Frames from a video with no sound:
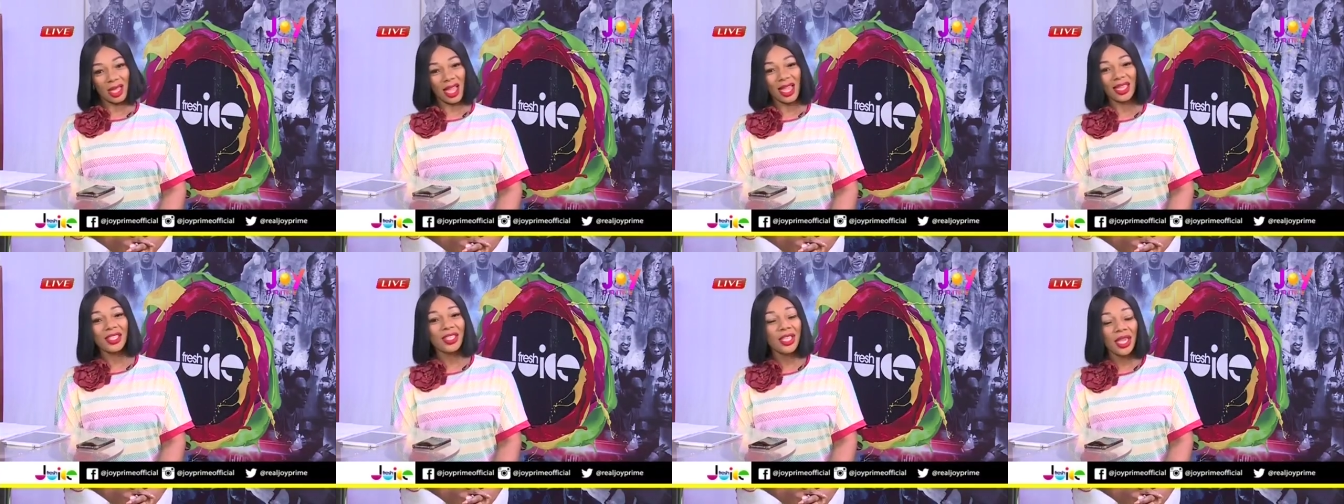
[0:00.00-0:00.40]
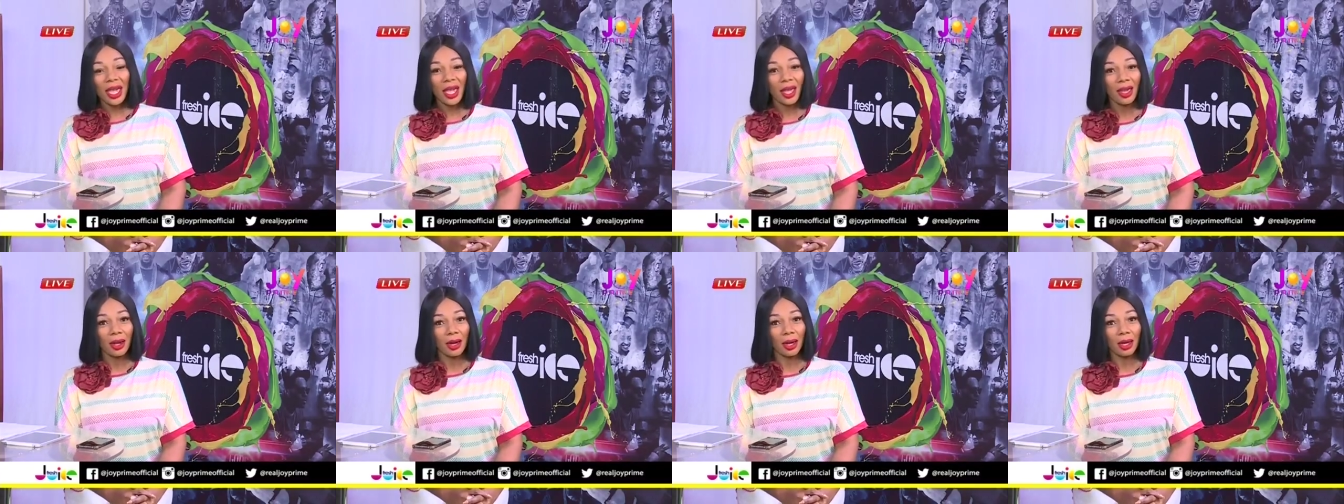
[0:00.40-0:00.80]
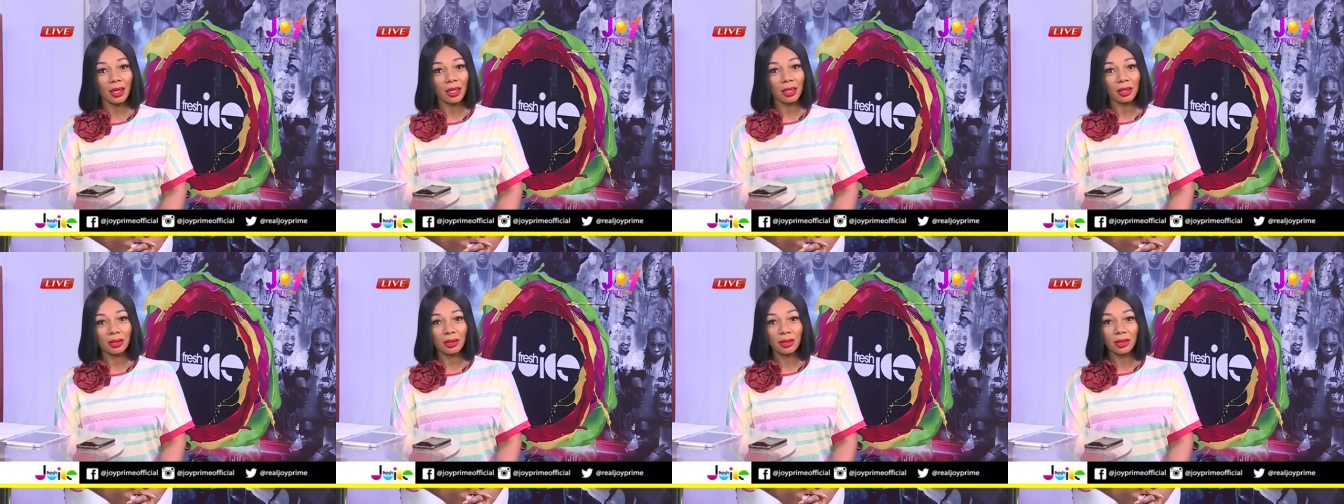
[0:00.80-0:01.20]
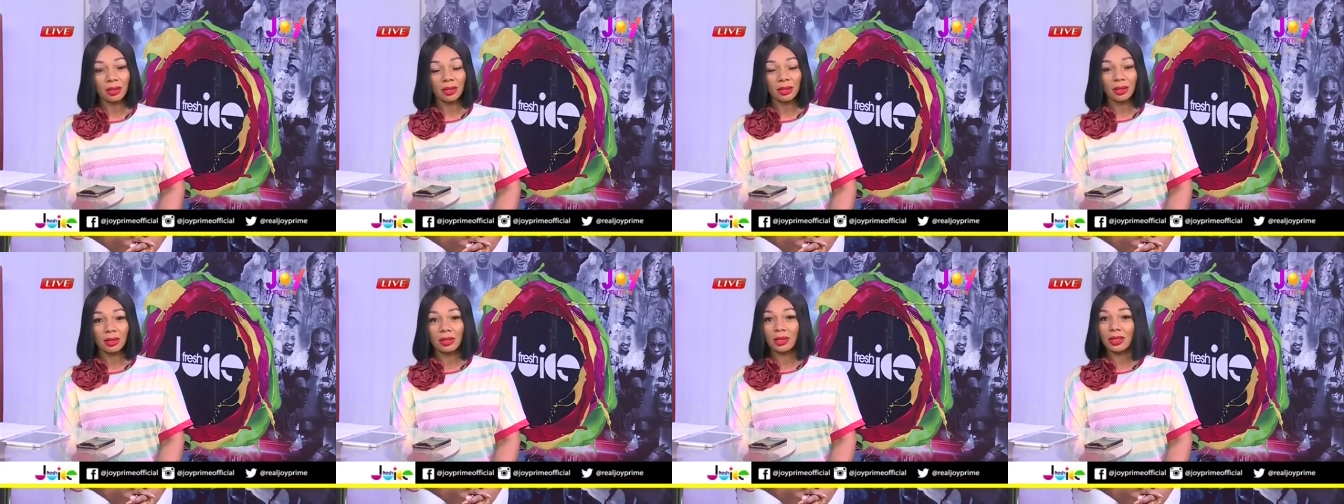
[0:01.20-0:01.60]
a year,
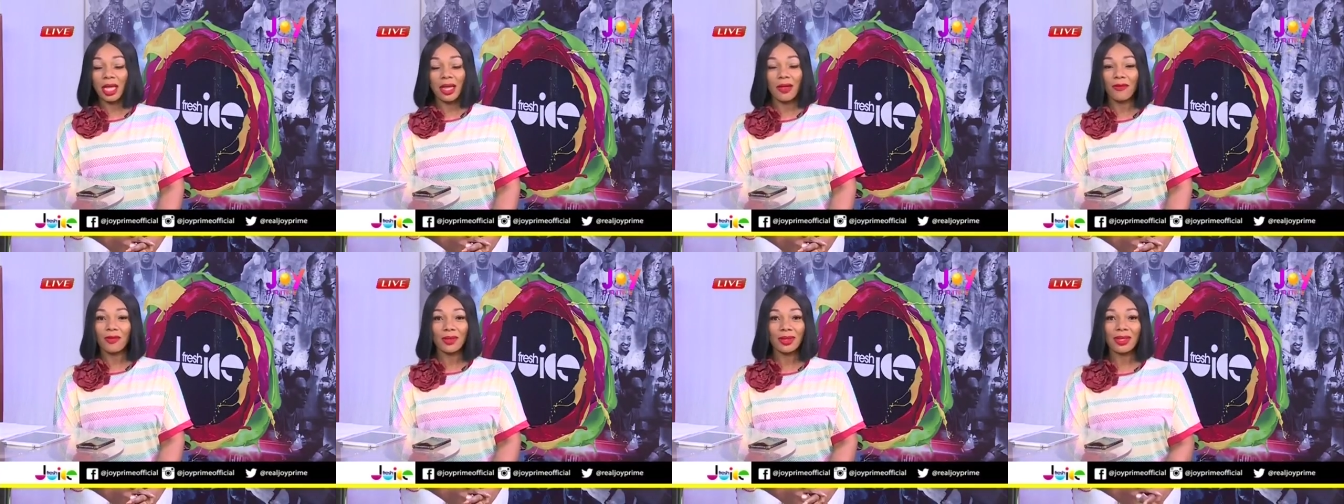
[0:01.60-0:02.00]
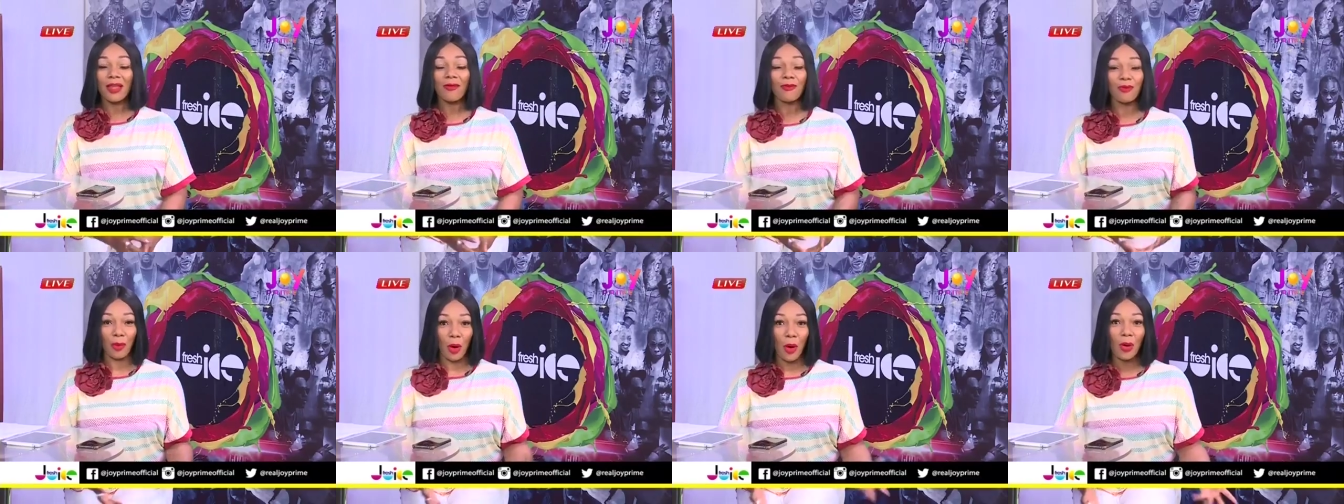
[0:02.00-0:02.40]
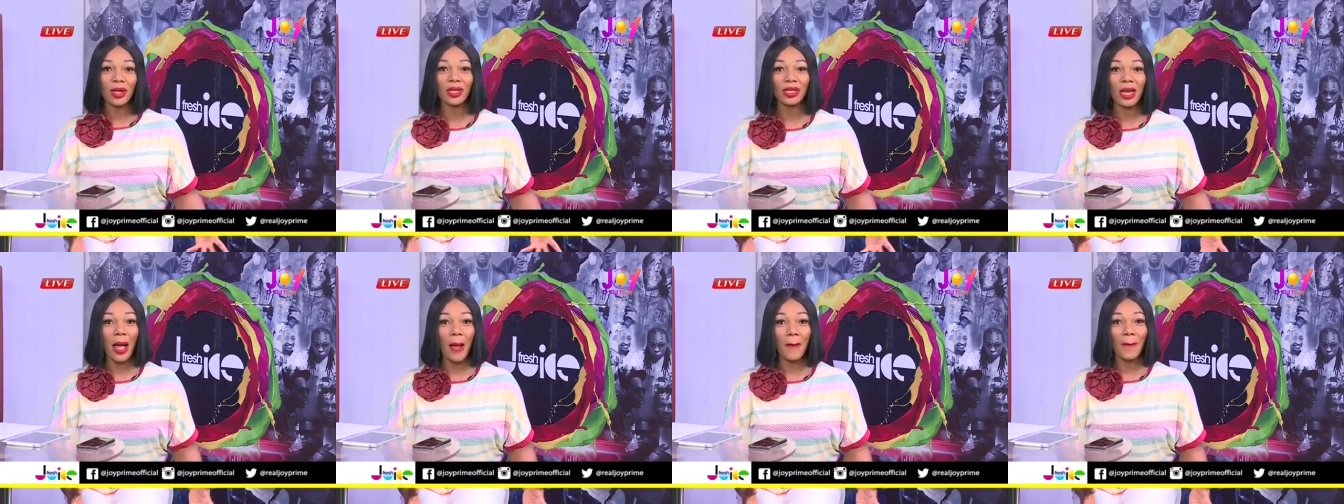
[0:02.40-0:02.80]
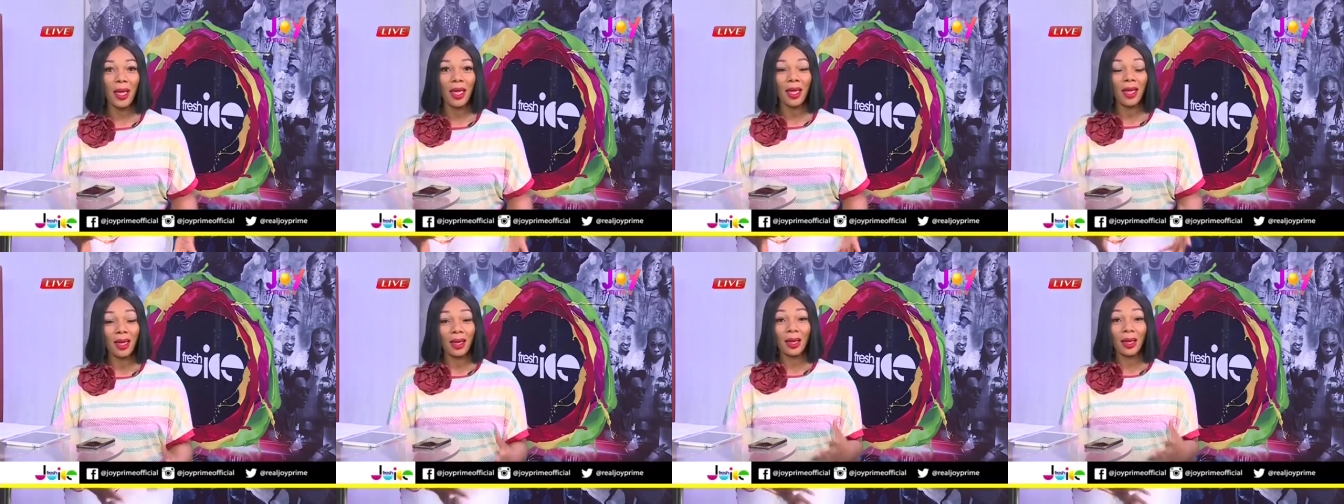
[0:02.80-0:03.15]
they they've broken up.